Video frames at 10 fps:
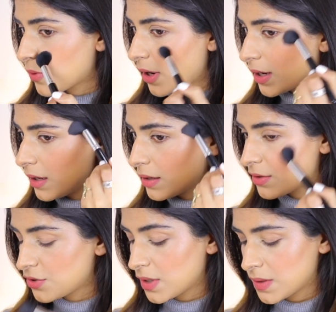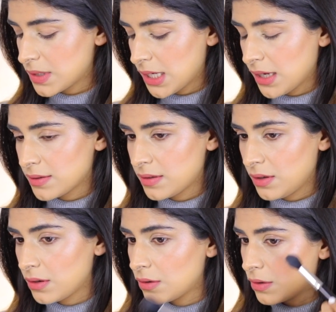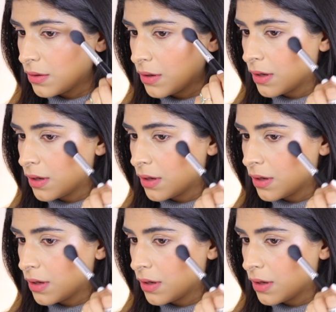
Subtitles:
product just takes the glow